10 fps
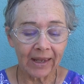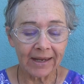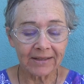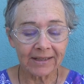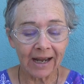
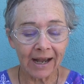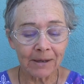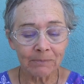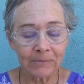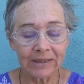as
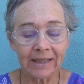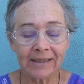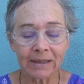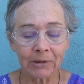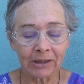time
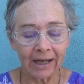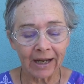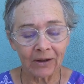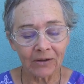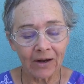did them
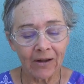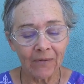allow,